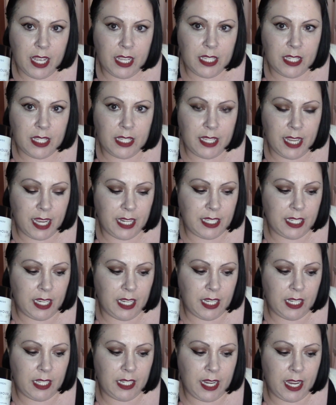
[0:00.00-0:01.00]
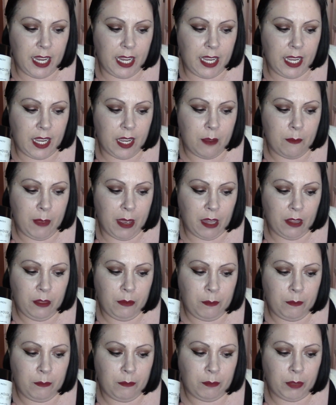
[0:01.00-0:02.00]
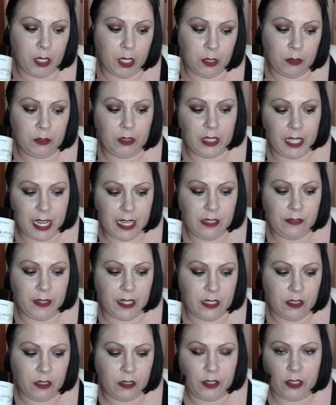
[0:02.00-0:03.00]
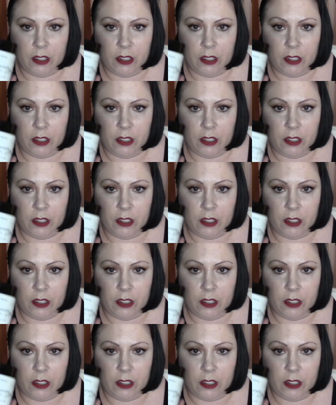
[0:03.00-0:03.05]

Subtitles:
set in a mouth-blown glass vessel.